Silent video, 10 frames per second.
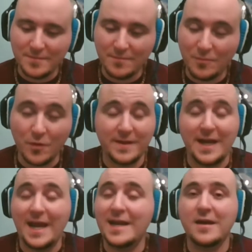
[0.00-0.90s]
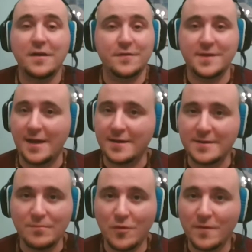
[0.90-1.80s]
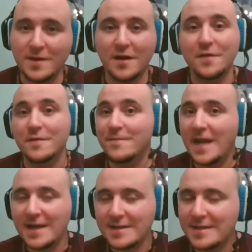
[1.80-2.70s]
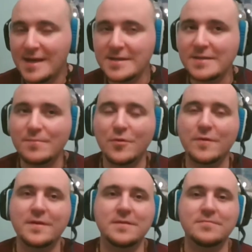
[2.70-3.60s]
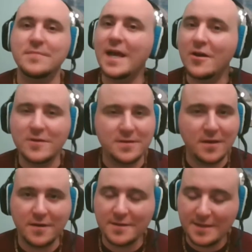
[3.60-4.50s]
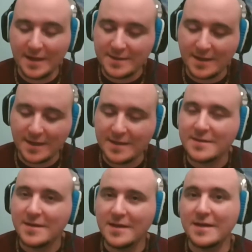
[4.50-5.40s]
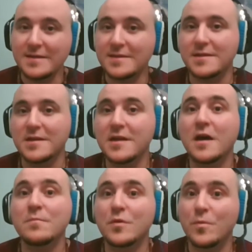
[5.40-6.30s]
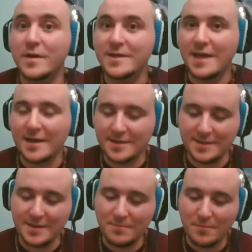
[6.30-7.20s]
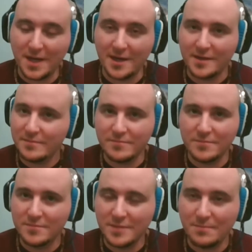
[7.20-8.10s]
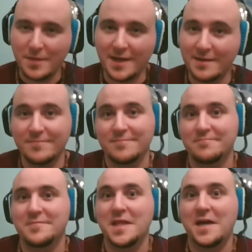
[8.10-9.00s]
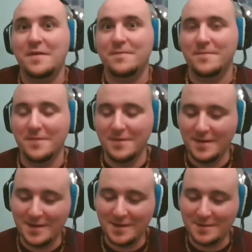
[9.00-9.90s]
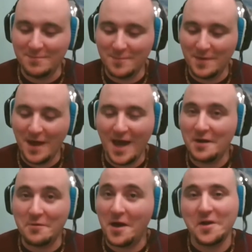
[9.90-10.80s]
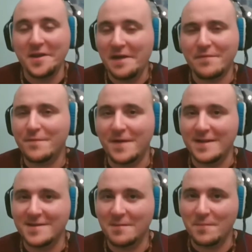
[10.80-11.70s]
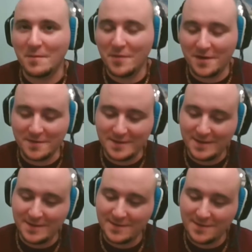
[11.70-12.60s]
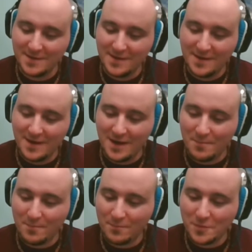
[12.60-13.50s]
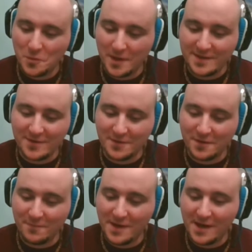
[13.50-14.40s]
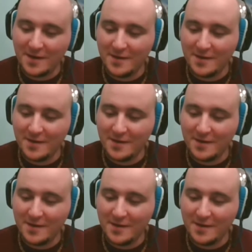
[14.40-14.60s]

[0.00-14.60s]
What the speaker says: more than any other text, more than other Vedic texts, more than Aristotle's text. Like it's the number one text in my life, and I'll never find something better than this. I'm quite certain of that.